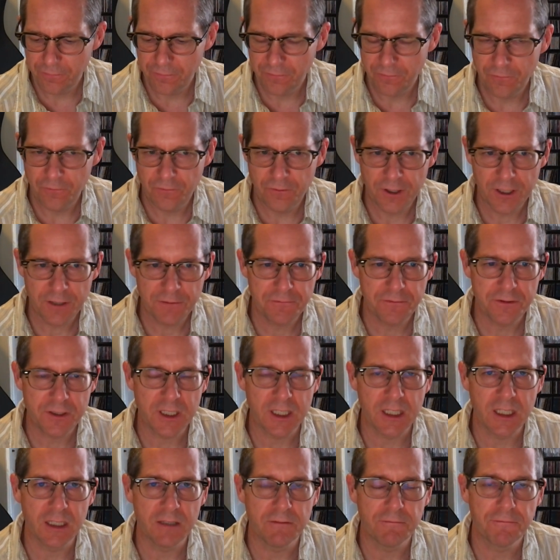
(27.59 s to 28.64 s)

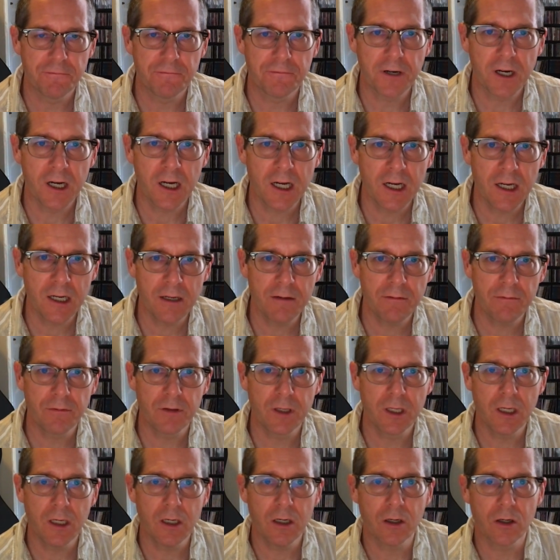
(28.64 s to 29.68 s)
55
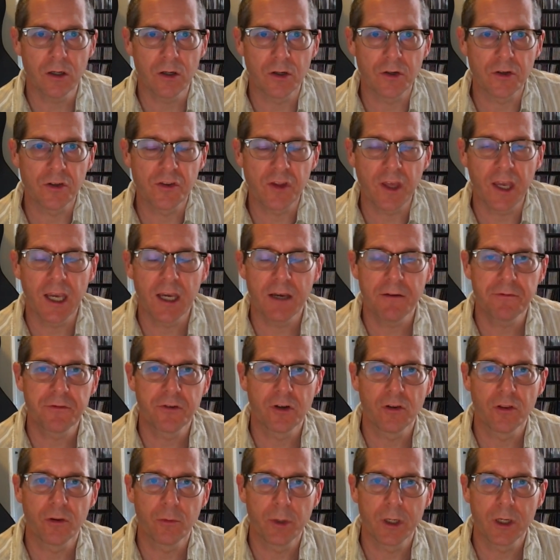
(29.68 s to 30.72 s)
years after
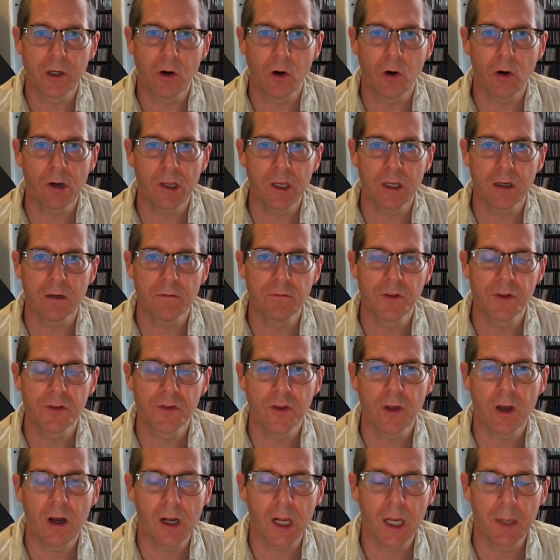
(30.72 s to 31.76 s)
the recording of the
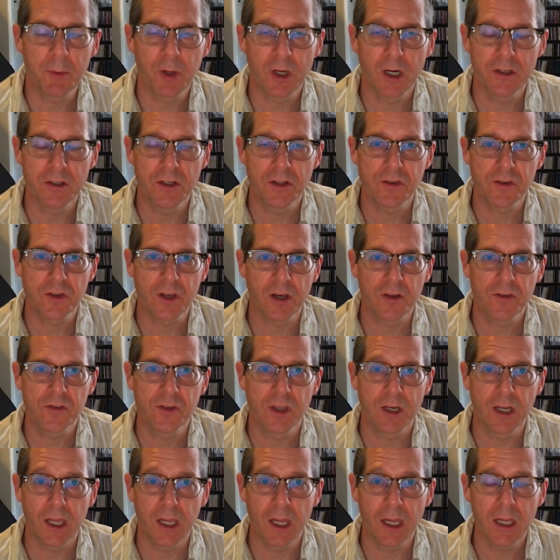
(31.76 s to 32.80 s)
song I'm going to discuss
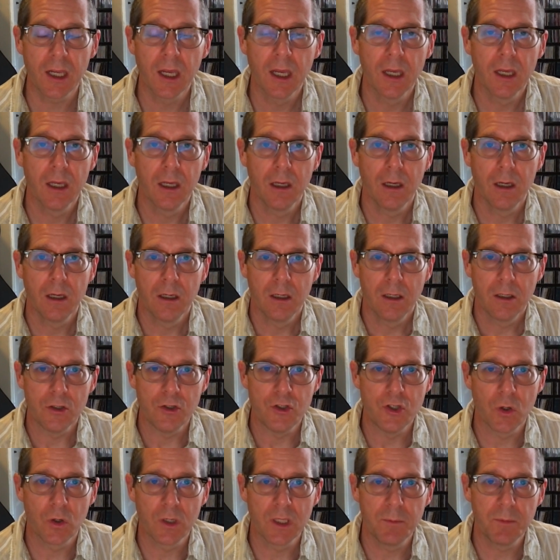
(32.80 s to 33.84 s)
today,
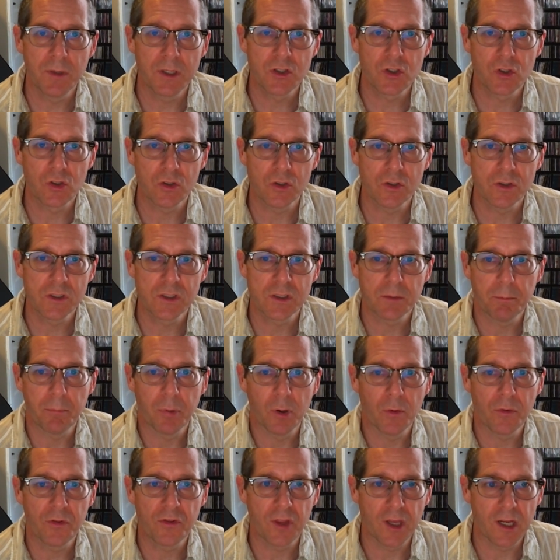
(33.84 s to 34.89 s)
Joni Mitchell's
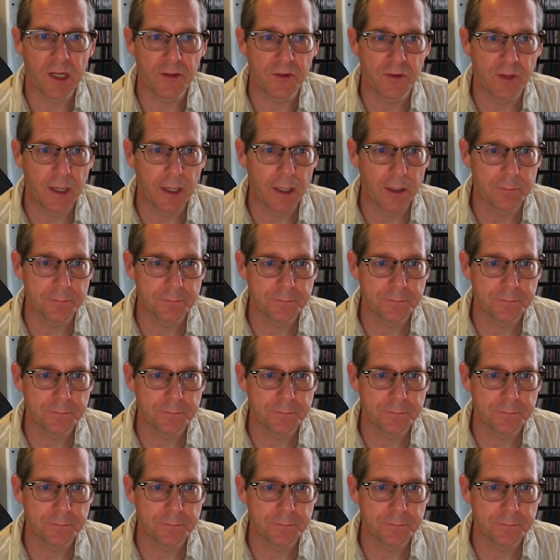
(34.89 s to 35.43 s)
Both Sides Now.